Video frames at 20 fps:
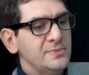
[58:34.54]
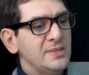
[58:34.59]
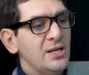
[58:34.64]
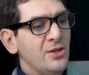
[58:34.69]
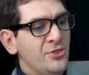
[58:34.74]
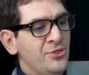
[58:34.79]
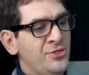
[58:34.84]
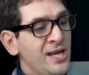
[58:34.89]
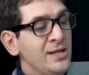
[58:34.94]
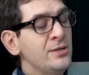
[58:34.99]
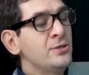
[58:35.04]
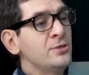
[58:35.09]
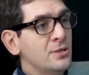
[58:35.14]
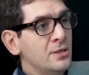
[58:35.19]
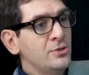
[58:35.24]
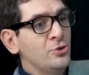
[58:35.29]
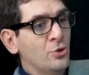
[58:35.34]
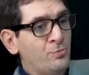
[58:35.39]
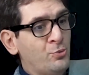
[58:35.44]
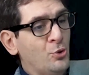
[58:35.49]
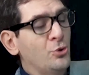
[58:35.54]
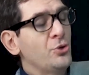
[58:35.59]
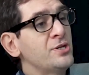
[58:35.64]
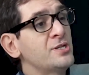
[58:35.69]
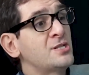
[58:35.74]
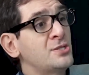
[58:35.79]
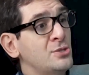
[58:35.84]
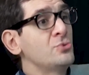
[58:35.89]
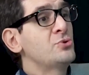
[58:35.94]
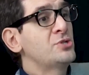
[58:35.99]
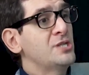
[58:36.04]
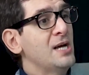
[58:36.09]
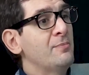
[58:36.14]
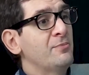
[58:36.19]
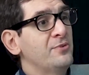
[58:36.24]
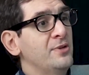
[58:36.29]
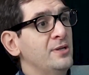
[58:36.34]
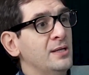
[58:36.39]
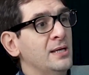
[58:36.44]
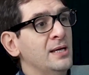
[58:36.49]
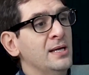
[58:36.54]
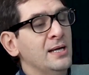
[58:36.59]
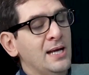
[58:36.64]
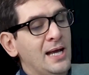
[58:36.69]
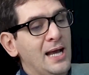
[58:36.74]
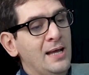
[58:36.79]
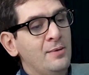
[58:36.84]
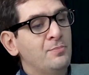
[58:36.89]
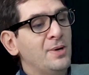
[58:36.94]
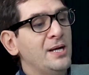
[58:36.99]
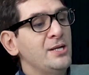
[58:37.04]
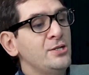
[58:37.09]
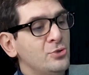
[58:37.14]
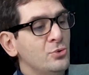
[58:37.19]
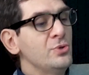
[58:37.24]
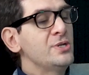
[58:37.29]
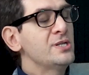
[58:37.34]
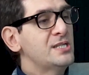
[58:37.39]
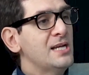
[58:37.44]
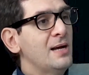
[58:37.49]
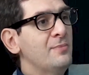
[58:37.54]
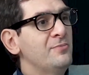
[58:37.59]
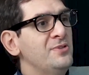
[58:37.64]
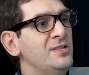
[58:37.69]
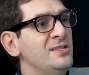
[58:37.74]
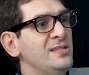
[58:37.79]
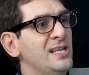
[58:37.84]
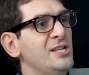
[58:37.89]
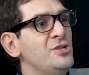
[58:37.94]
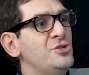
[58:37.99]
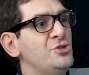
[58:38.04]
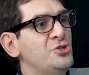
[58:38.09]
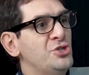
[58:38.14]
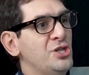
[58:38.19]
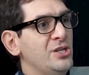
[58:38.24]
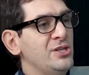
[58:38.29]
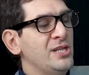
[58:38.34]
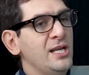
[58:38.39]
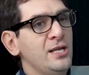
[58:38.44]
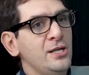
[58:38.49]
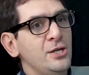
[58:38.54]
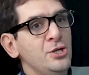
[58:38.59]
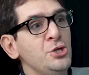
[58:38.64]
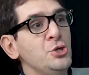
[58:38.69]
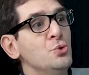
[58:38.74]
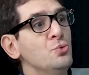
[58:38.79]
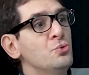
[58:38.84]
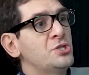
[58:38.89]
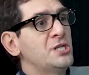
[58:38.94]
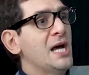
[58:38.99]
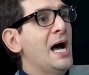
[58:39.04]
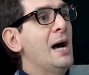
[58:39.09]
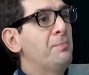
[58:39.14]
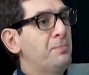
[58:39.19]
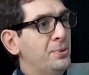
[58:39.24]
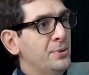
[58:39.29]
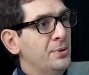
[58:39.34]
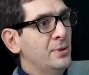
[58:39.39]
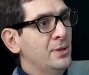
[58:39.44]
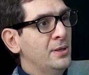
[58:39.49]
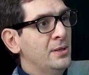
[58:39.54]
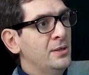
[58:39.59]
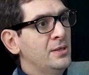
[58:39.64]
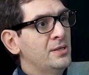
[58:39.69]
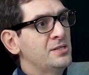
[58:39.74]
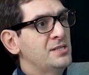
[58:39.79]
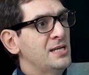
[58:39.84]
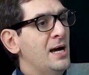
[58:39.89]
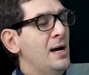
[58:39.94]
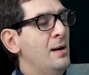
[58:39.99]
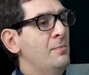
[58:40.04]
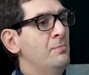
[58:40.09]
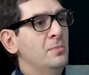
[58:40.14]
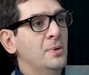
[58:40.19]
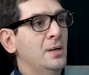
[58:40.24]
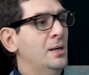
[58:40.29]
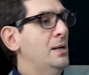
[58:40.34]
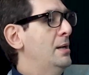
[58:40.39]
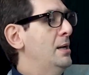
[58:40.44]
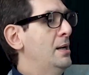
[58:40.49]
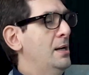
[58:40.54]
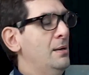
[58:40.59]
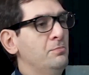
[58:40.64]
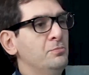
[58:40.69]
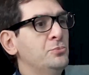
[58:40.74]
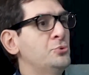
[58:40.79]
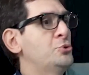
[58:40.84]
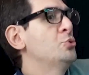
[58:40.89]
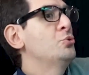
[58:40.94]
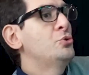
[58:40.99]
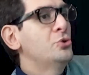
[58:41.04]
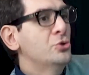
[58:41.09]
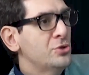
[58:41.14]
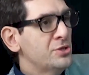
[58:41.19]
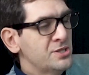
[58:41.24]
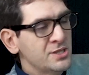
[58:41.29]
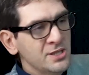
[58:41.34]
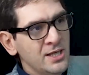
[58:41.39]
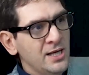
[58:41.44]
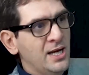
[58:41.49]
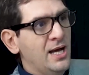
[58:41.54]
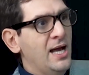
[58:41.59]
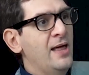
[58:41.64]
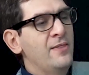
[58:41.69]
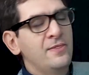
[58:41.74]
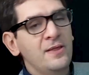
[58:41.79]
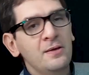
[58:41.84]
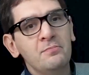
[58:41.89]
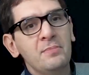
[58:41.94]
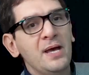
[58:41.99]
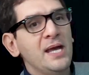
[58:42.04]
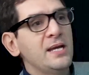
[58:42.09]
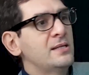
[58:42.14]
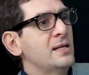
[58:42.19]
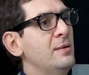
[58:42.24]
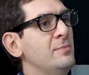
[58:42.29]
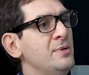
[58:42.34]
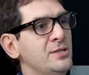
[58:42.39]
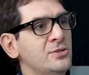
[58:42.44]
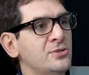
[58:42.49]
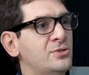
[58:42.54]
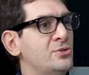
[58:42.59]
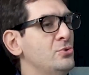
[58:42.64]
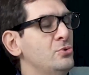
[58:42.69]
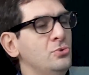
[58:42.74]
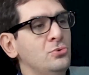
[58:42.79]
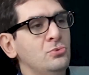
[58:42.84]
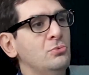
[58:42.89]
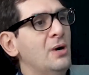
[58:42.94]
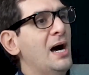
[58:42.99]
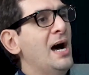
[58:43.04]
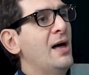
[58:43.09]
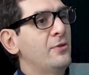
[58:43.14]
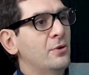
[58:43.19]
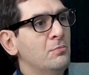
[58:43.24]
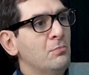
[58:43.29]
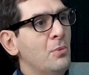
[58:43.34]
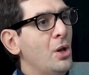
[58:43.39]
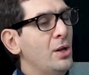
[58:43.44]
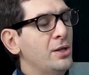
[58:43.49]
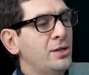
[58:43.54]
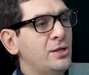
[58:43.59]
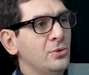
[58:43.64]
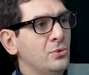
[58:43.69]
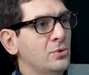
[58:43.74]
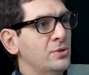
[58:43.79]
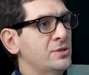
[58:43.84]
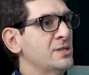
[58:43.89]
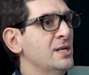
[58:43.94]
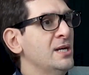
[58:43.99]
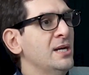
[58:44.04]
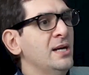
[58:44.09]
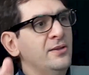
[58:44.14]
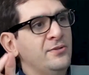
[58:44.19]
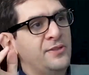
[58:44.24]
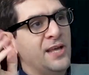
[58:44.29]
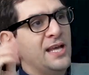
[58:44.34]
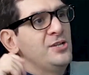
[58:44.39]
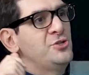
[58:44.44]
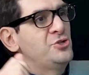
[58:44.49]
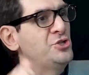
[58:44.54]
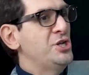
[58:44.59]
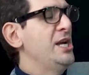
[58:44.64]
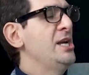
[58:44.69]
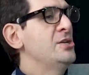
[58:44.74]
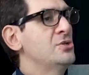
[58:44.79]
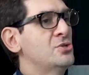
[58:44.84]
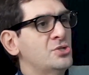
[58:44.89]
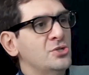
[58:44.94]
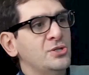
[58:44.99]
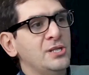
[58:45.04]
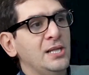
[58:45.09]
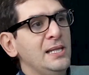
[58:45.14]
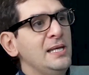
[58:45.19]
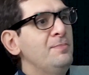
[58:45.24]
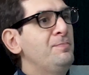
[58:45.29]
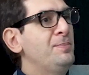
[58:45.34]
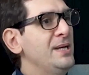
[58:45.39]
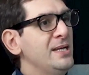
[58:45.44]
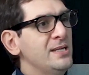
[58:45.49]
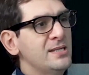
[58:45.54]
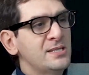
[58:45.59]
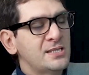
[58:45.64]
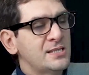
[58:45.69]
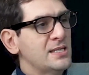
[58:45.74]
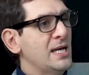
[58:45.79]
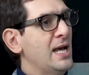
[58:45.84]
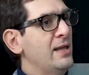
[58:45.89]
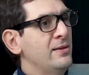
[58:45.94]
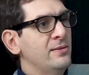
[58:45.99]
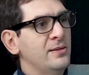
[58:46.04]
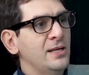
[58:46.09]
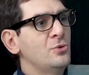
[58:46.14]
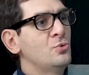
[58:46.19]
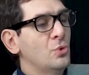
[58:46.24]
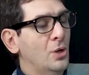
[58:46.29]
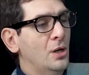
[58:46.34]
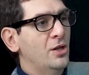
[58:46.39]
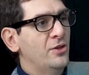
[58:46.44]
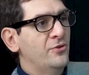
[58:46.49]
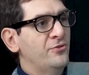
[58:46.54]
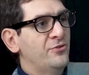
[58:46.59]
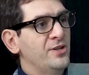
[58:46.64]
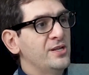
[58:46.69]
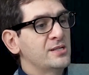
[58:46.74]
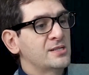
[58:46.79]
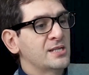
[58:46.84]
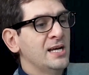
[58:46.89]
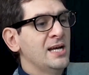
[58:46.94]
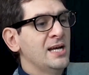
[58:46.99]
then your proteins do something. And by doing something, they use up some sugars, and they make them into other molecules. They change the lipids, and they do a lot of things.